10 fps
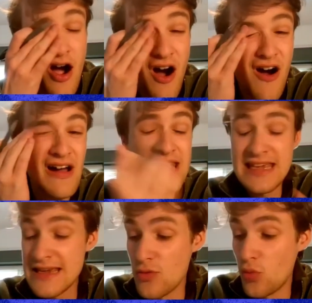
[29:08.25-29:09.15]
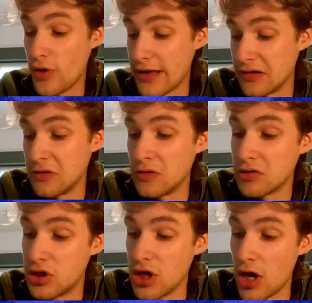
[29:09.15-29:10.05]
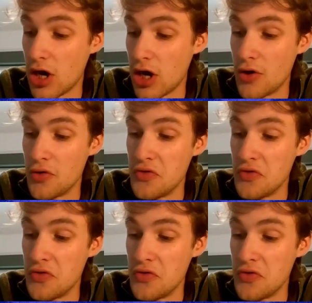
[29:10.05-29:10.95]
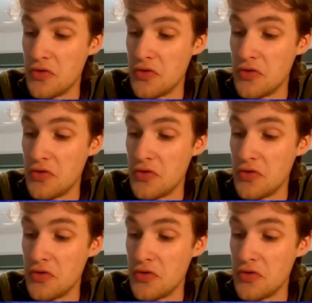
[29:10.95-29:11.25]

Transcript: I will go with